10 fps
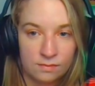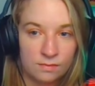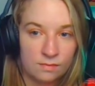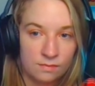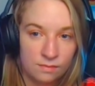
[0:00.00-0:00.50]

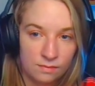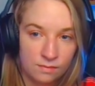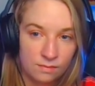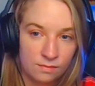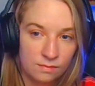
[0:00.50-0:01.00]

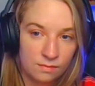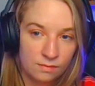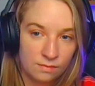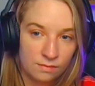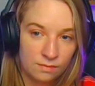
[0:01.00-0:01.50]

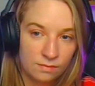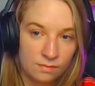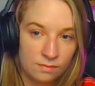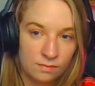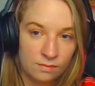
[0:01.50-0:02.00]

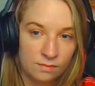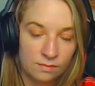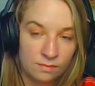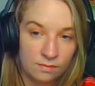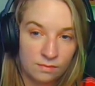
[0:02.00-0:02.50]

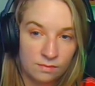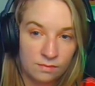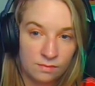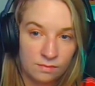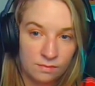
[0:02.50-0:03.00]

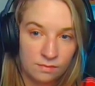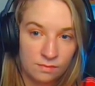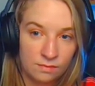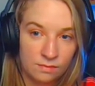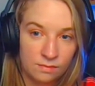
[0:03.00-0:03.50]

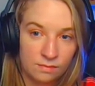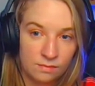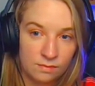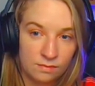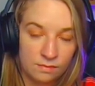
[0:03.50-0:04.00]

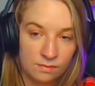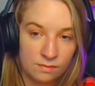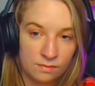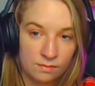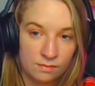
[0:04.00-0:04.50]

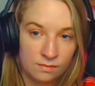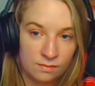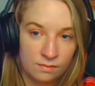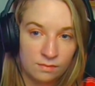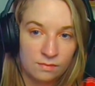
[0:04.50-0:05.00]

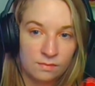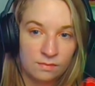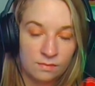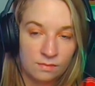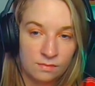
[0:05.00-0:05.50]

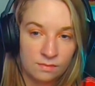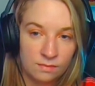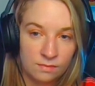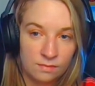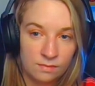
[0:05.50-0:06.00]

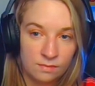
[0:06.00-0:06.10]
The person shown says nothing.